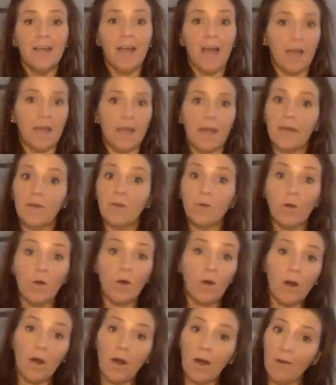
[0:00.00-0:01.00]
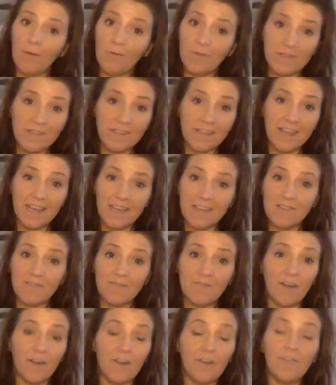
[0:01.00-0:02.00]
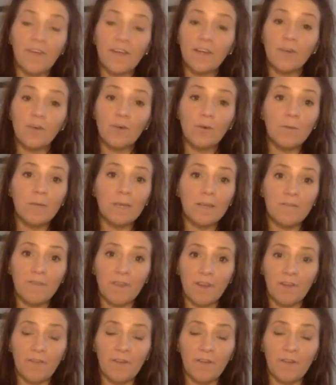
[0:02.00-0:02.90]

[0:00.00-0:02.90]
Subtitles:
And obviously that's very, very normal and very,